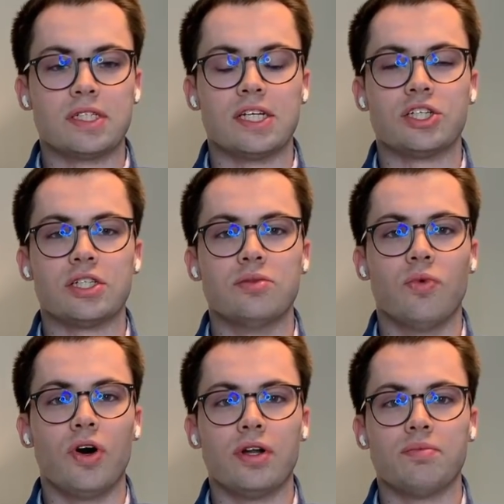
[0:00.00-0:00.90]
There's just
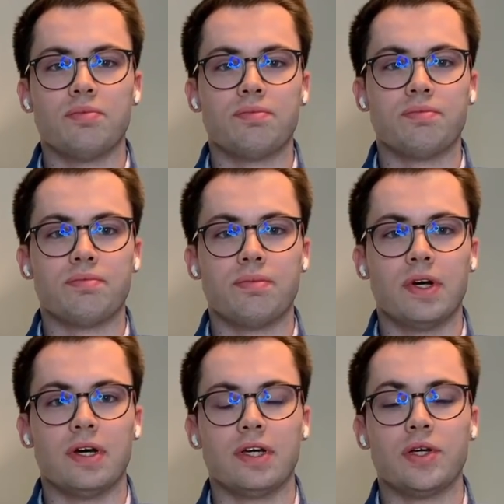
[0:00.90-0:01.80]
one
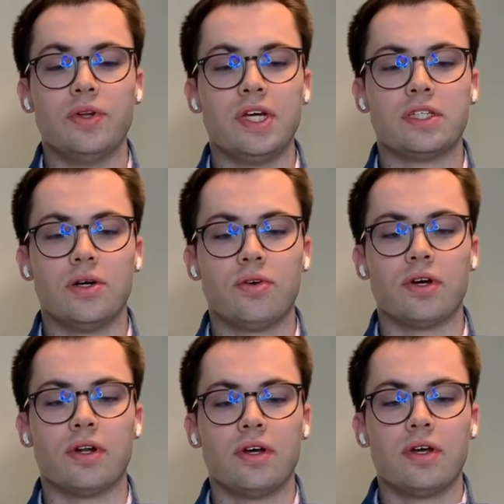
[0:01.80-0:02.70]
unique
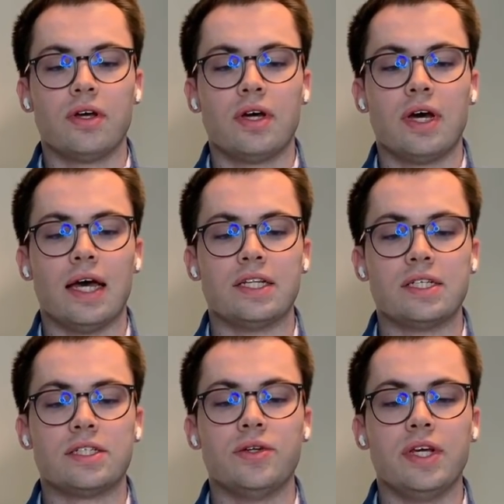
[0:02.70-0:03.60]
token, and
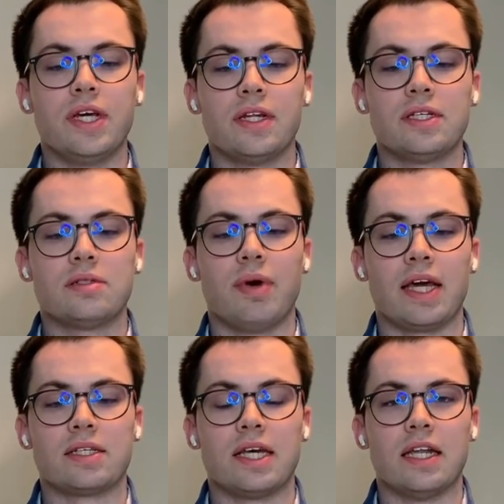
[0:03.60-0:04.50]
this uniqueness
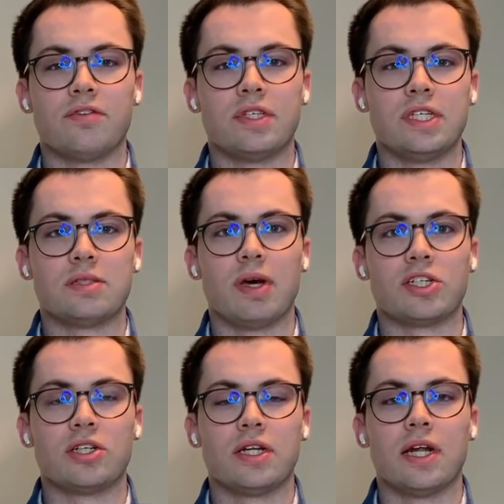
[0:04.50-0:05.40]
makes NFT
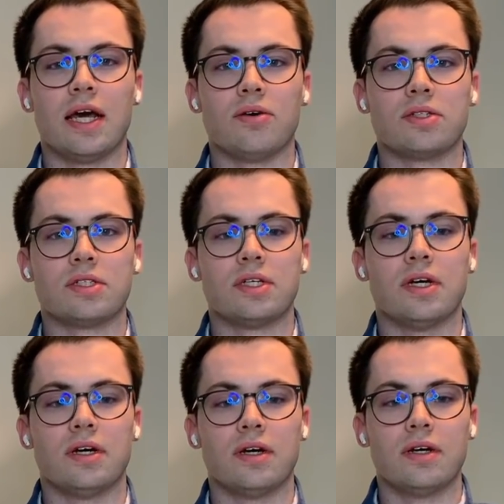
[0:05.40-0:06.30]
special and allows
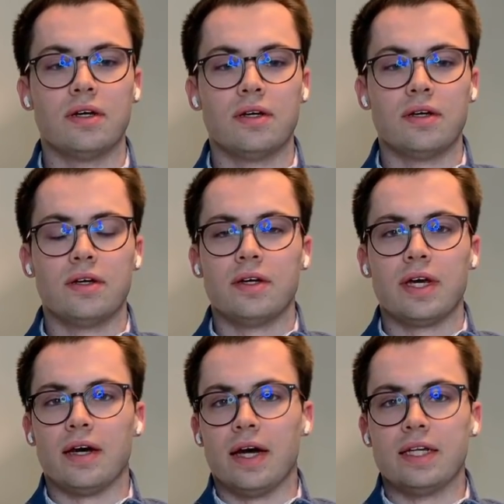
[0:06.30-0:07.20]

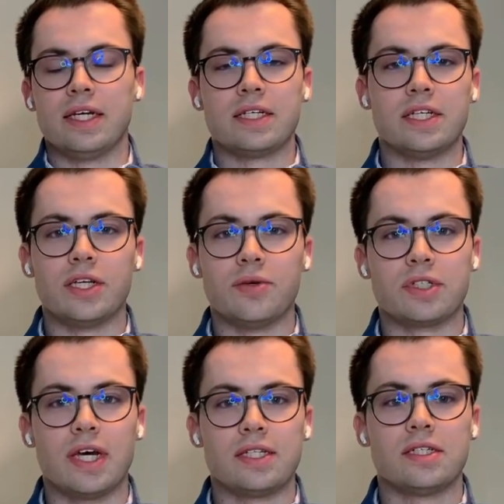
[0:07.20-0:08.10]
ideas and use
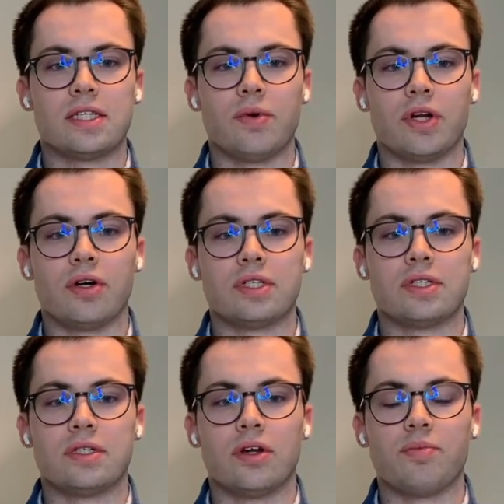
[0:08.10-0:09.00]
cases they would
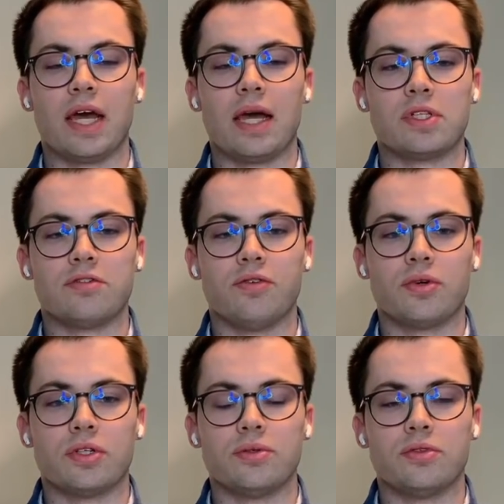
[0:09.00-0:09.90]
not be able to
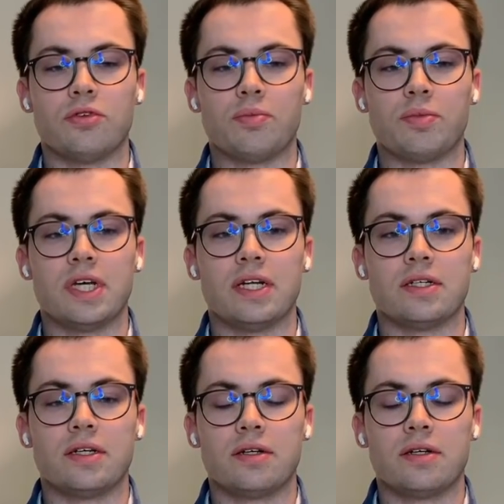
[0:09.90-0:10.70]
afford to represent.